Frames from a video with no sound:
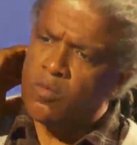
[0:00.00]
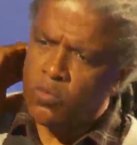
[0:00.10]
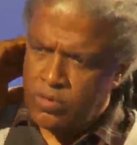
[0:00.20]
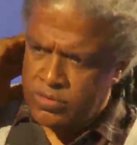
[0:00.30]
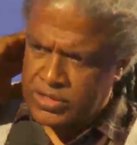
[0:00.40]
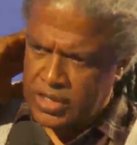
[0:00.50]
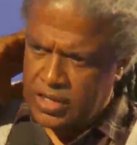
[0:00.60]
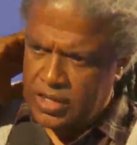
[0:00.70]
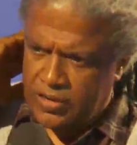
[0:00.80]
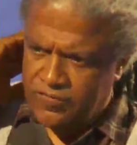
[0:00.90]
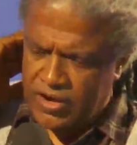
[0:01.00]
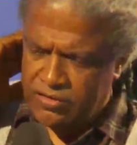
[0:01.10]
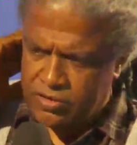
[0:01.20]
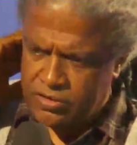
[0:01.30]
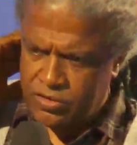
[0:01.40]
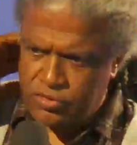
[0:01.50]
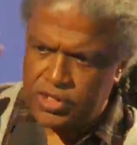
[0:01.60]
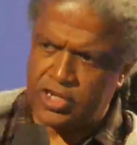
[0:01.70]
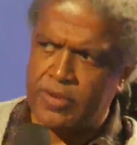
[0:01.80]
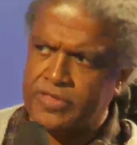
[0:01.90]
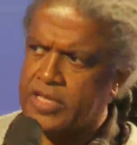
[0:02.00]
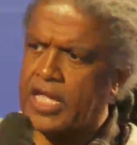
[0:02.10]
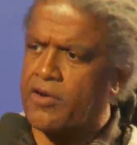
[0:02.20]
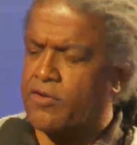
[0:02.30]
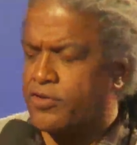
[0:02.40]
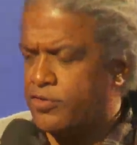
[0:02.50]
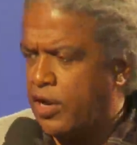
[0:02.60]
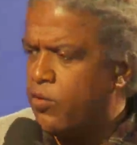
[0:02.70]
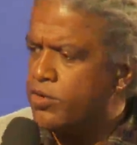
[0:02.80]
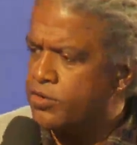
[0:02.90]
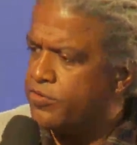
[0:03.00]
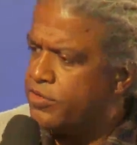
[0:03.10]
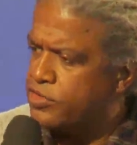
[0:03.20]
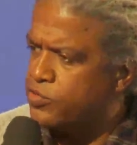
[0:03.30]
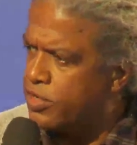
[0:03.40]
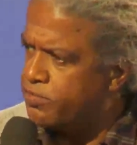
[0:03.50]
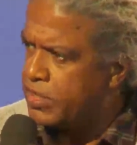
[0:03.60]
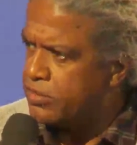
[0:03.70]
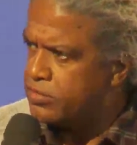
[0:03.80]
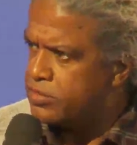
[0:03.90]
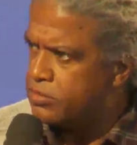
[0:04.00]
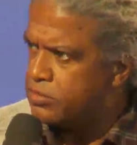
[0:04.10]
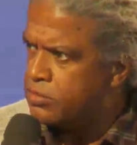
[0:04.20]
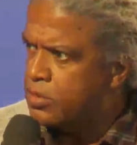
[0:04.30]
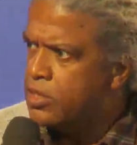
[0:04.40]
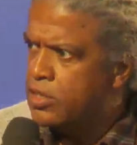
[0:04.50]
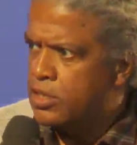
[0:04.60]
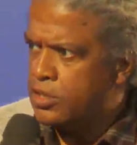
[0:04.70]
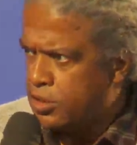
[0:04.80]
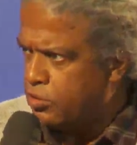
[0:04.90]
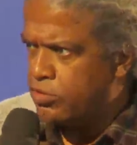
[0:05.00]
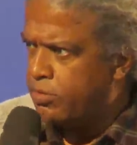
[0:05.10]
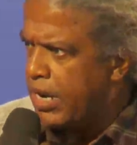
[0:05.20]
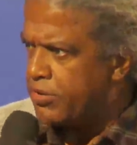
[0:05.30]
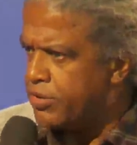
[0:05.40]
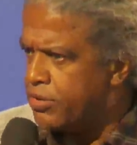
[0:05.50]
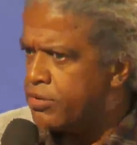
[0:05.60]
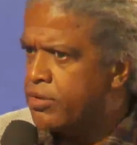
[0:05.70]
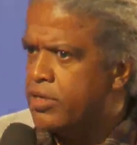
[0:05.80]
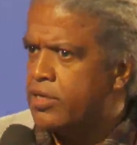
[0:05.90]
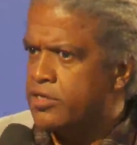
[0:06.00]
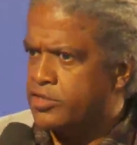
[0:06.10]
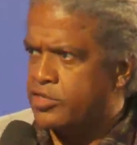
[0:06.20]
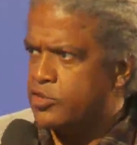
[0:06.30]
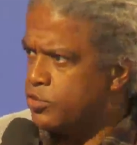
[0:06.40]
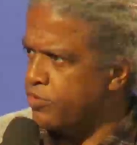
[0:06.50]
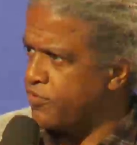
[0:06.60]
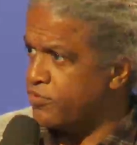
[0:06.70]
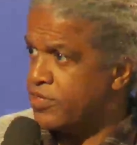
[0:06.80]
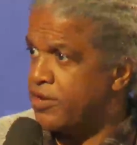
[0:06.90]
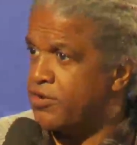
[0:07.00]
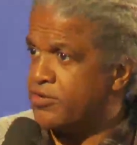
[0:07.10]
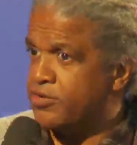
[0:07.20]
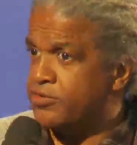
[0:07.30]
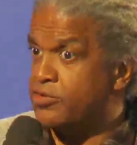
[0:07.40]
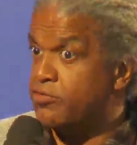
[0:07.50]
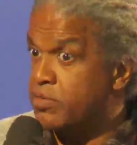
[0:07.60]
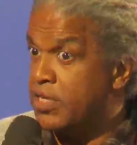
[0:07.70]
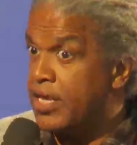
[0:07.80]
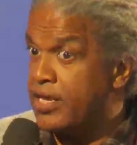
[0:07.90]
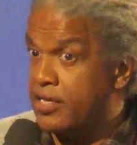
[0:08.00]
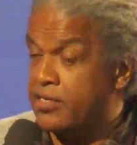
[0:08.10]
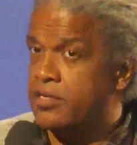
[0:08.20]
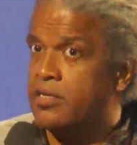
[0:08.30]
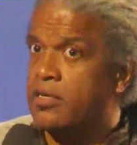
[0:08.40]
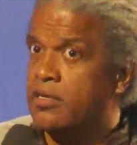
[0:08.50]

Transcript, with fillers: What was I, found unique about that character, and I wonder if this is what appealed to you about her? Mm -hmm. She's one of the first characters you played